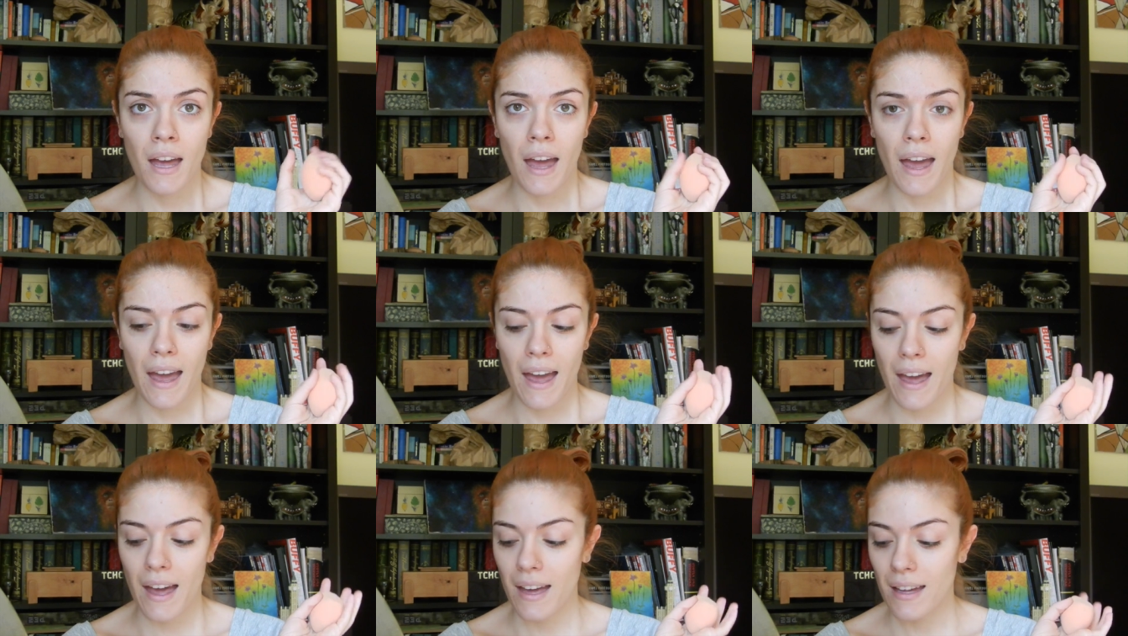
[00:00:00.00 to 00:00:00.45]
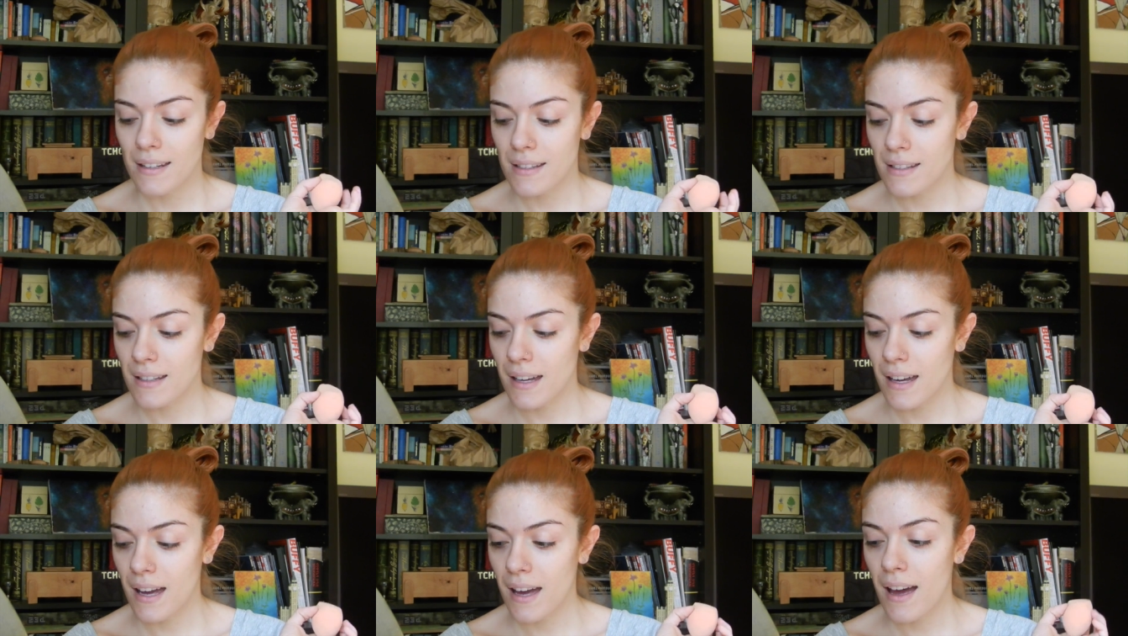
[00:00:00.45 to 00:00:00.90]

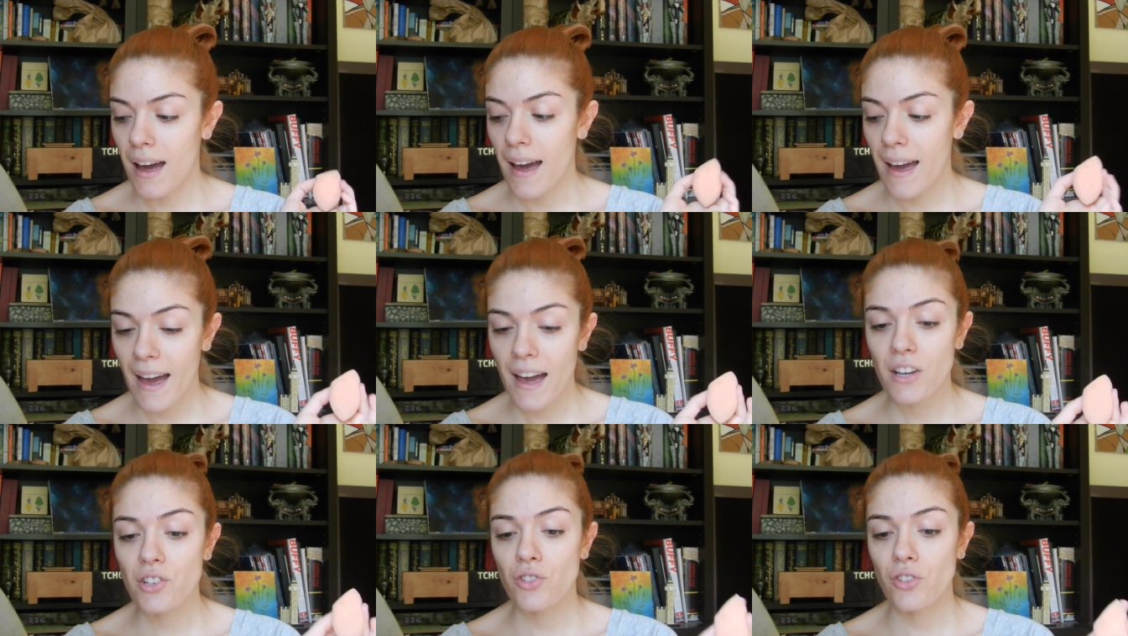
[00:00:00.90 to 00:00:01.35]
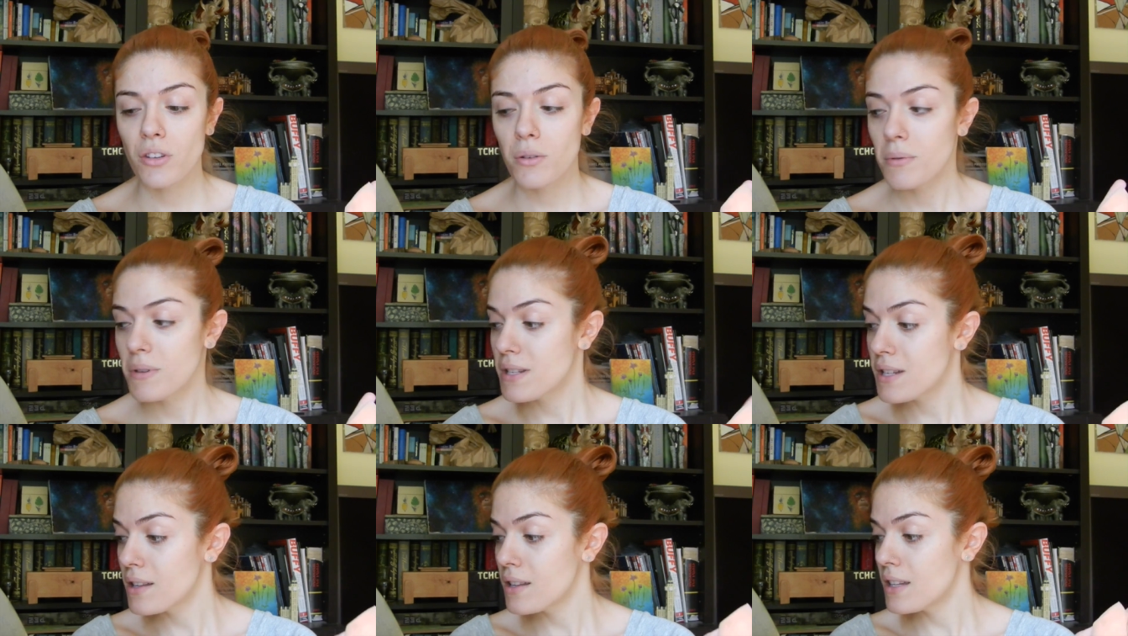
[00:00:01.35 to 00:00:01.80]
And I actually
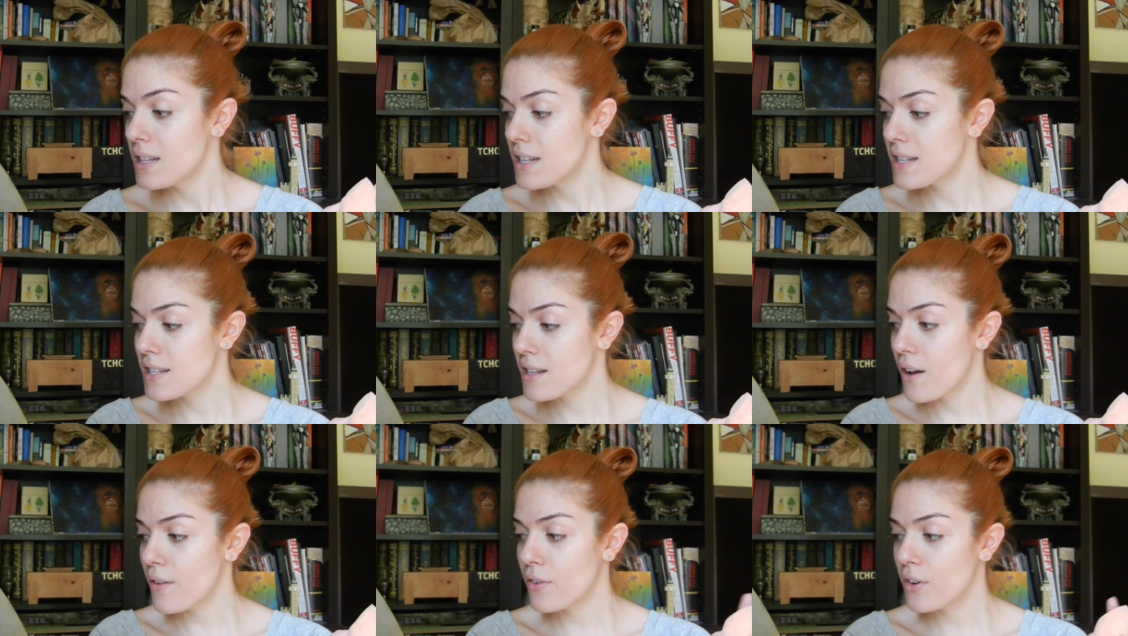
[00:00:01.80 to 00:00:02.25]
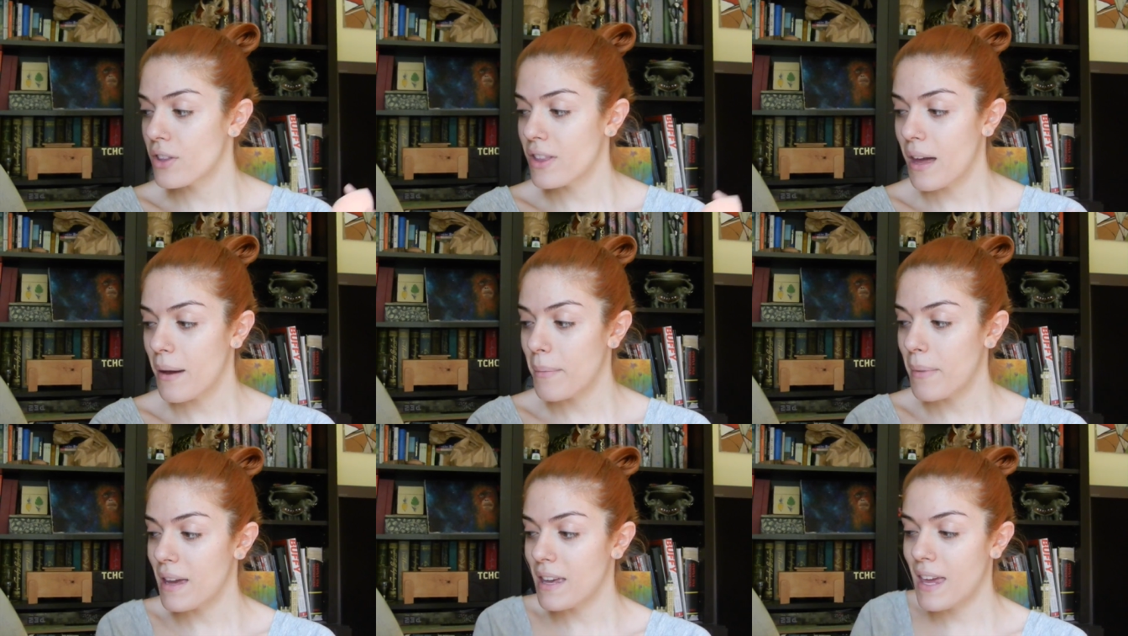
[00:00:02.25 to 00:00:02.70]
recently discovered
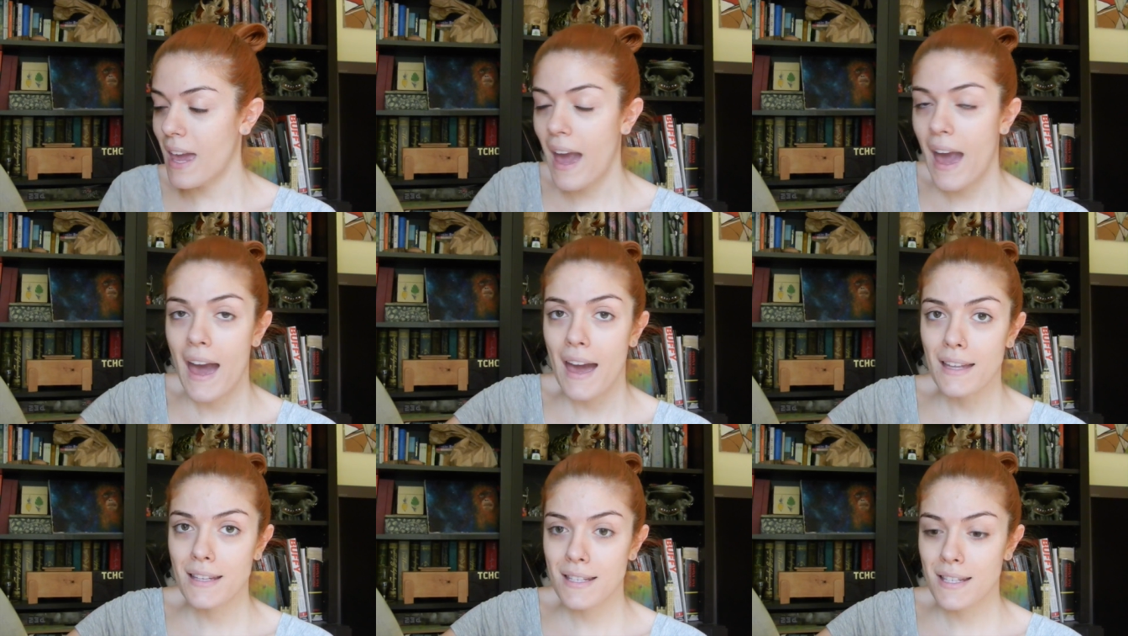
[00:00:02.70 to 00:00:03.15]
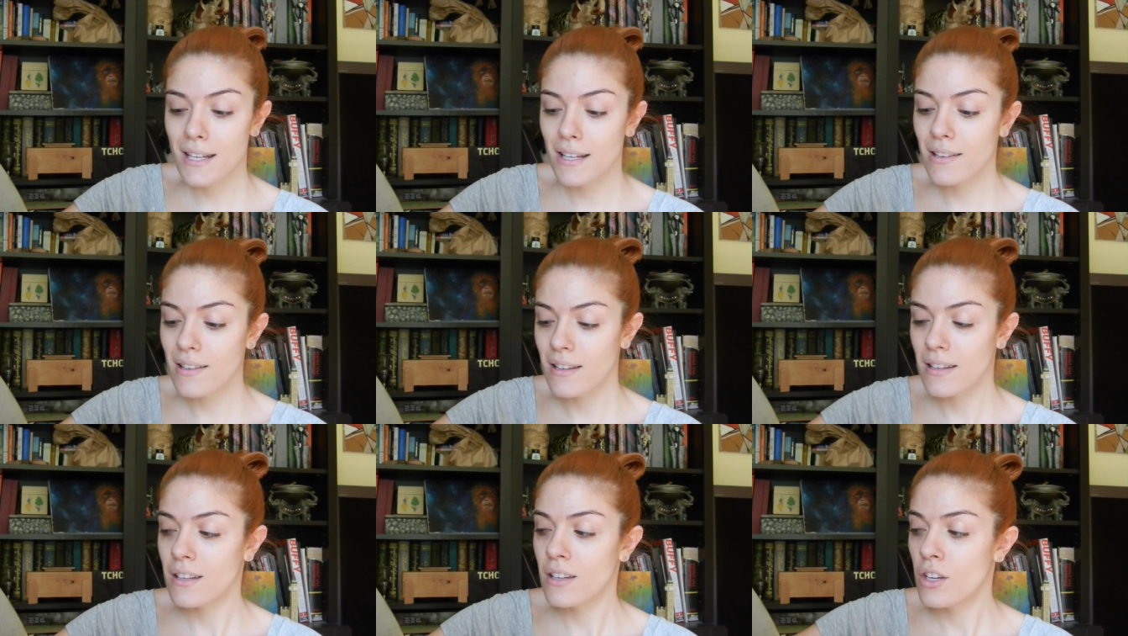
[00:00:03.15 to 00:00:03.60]
that my cat
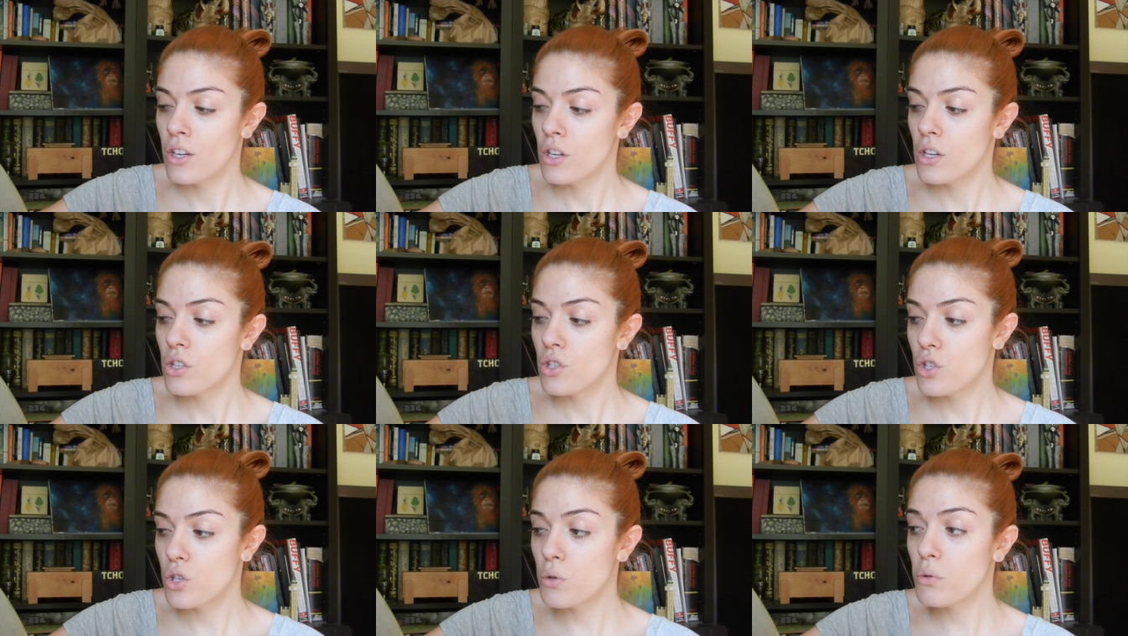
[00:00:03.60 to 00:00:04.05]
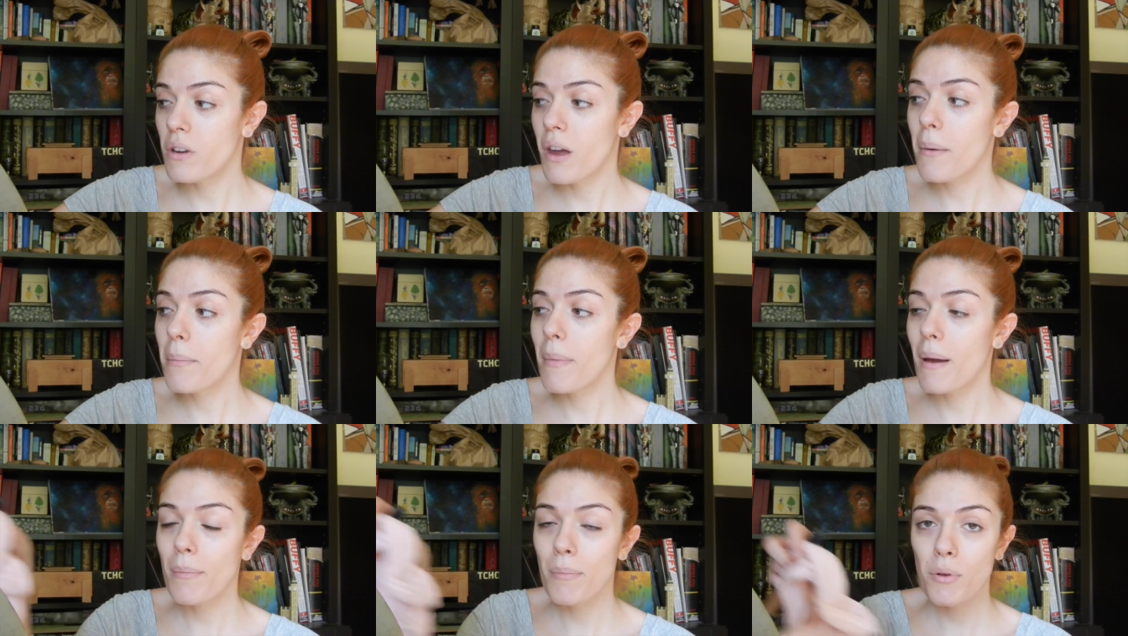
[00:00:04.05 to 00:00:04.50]
chewed
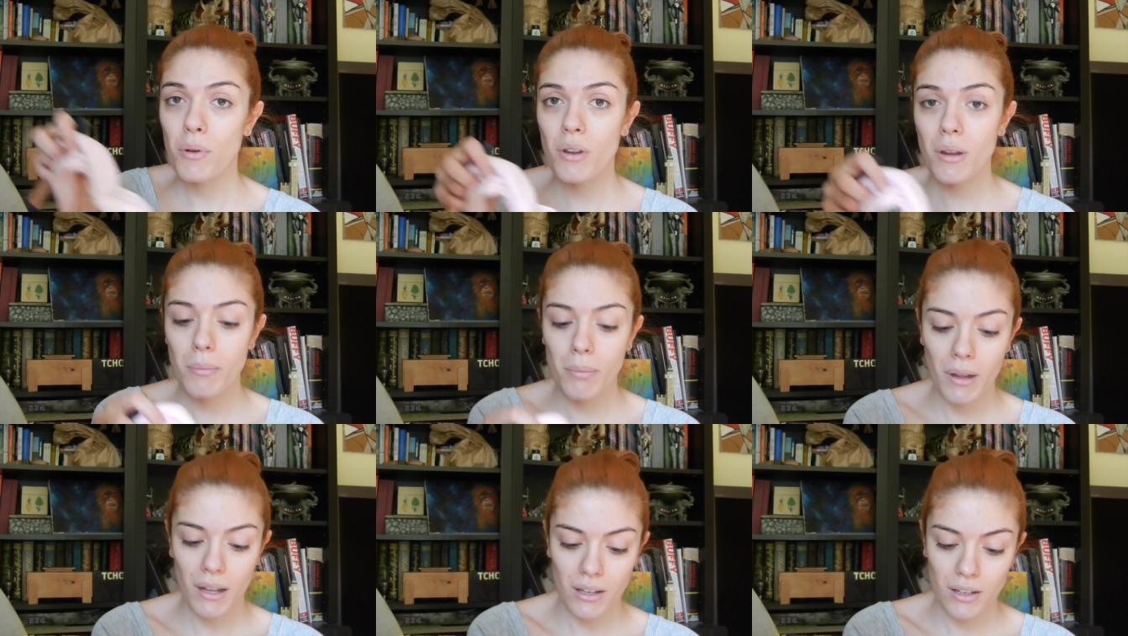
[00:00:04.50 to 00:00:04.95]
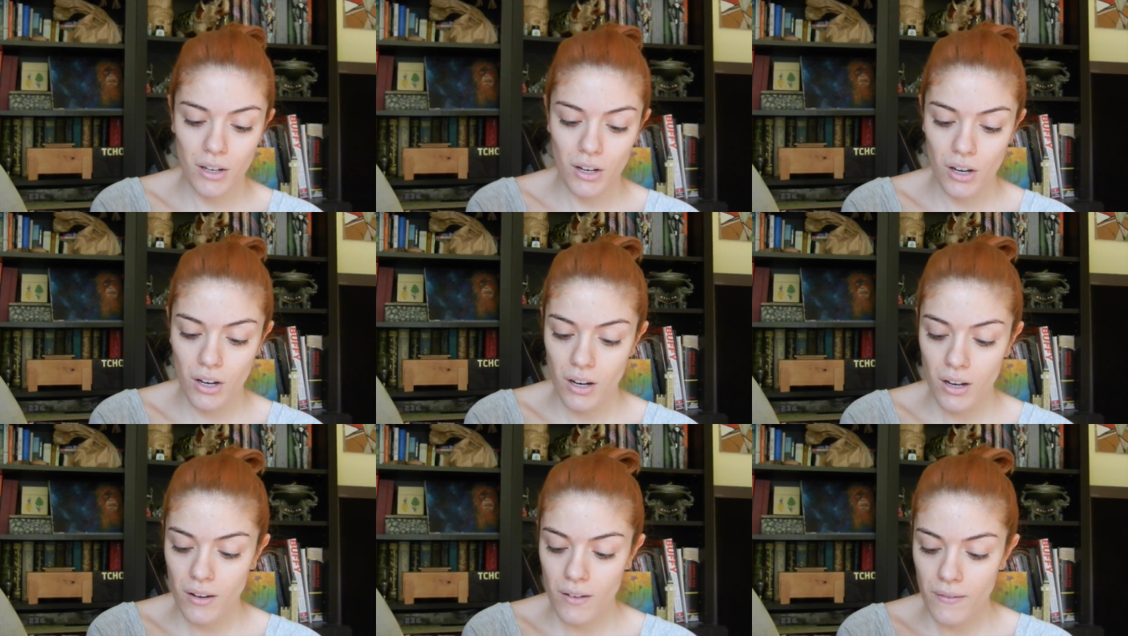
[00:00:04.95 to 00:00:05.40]
up my Beauty
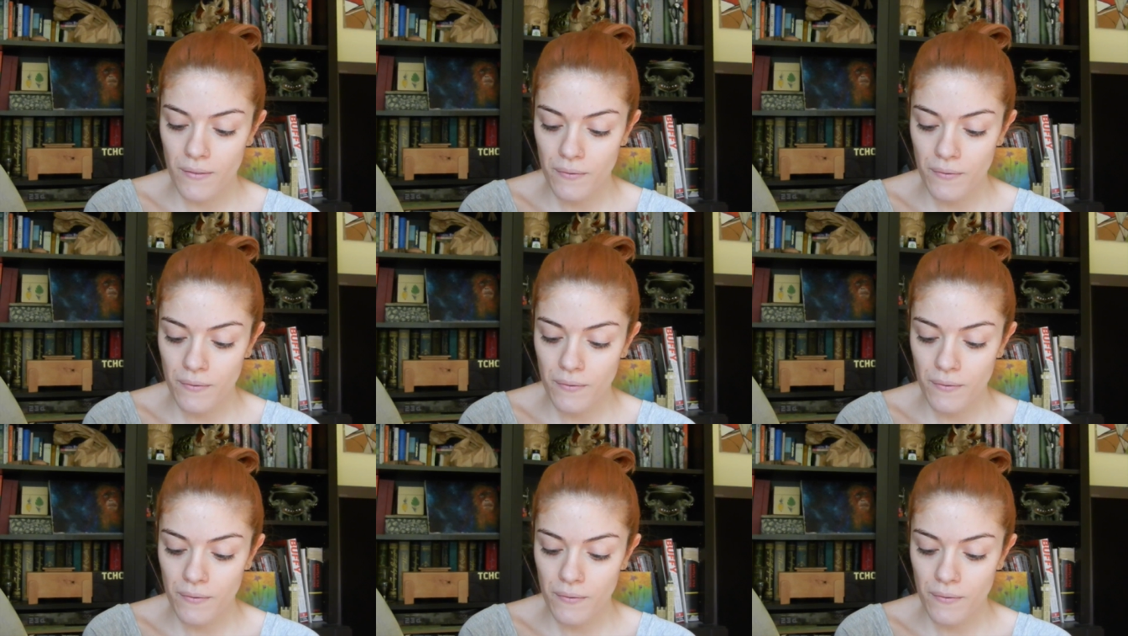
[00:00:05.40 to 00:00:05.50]
Blender.